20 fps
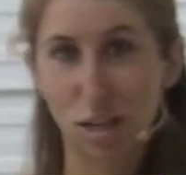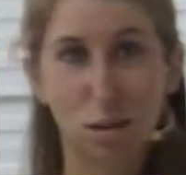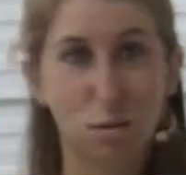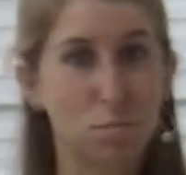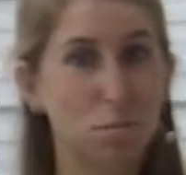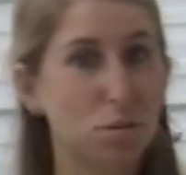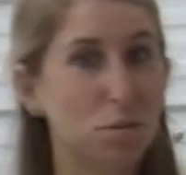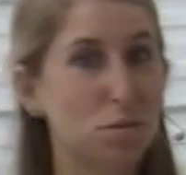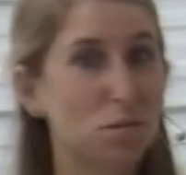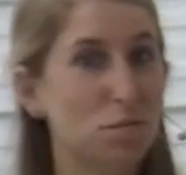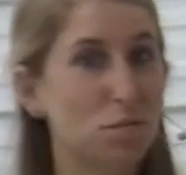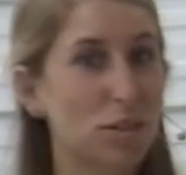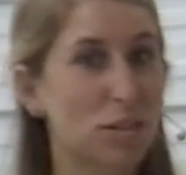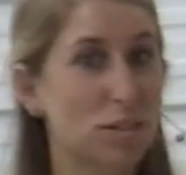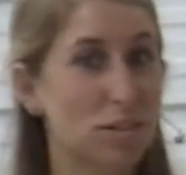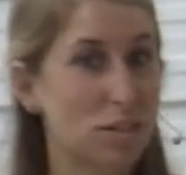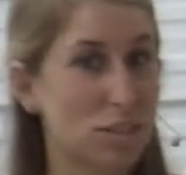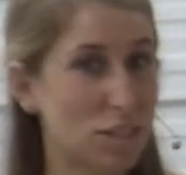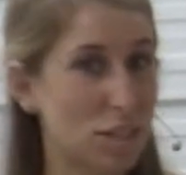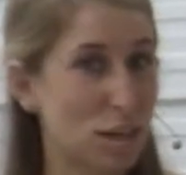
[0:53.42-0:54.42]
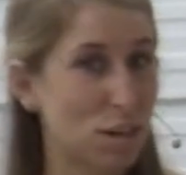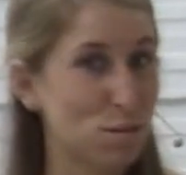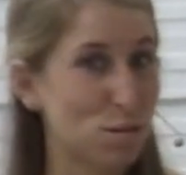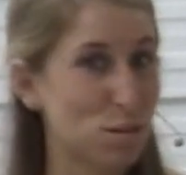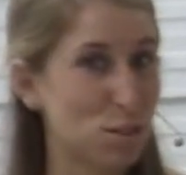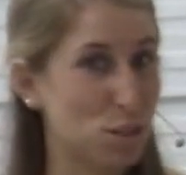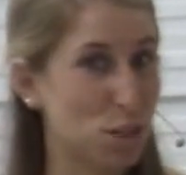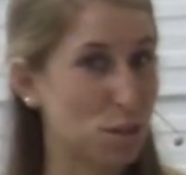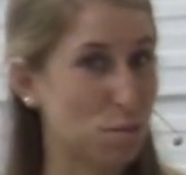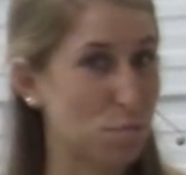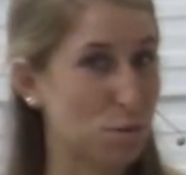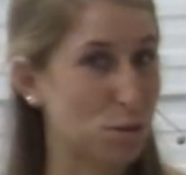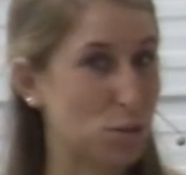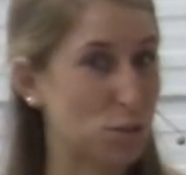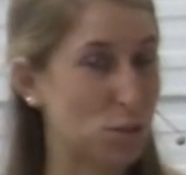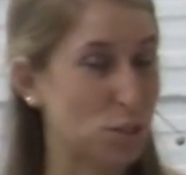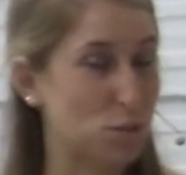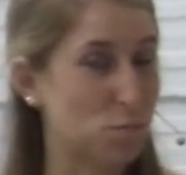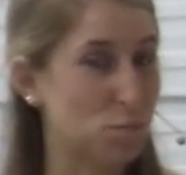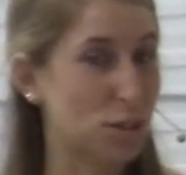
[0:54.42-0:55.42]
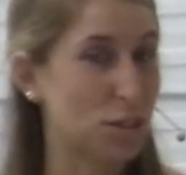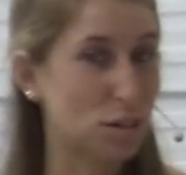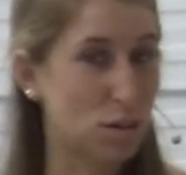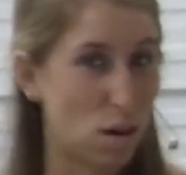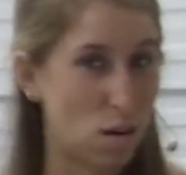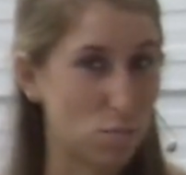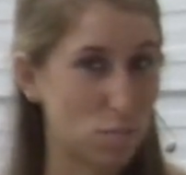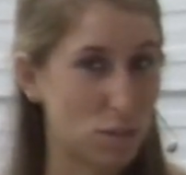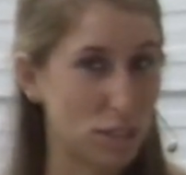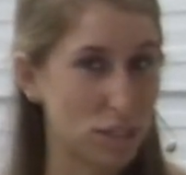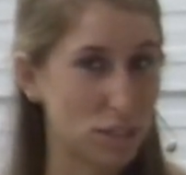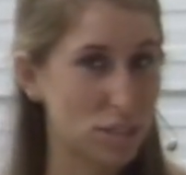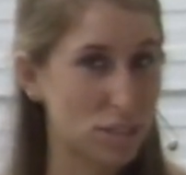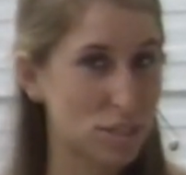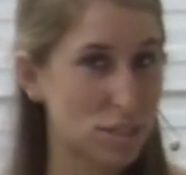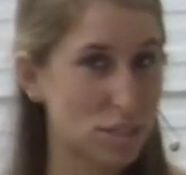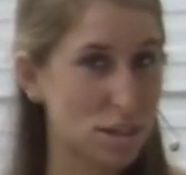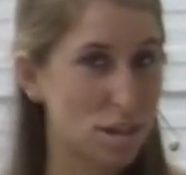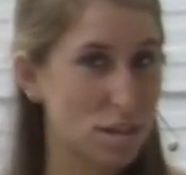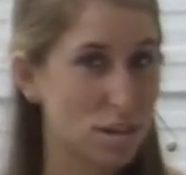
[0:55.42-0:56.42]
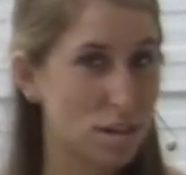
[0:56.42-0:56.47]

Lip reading: are beautifully detailed, so you can purchase with confidence.